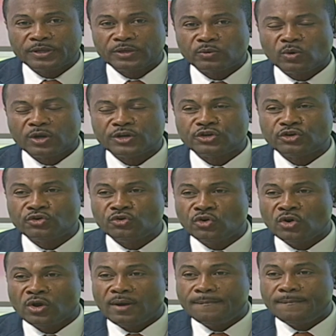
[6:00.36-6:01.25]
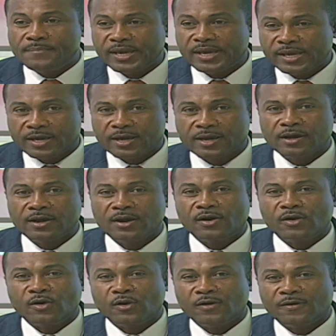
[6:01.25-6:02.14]
What do you make
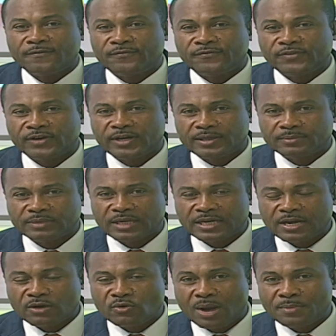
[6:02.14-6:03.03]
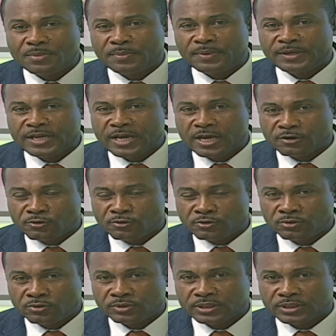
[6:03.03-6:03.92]
of Nana Kwame
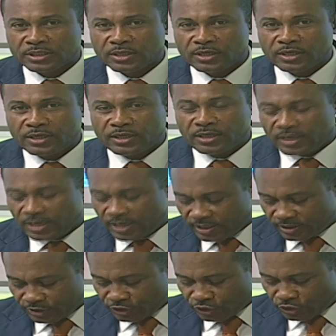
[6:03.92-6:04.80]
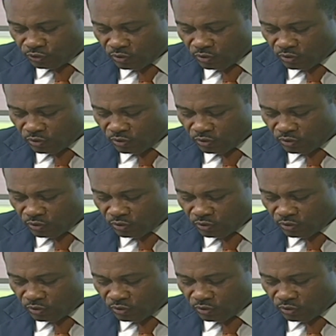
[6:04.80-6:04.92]
Bediakon's new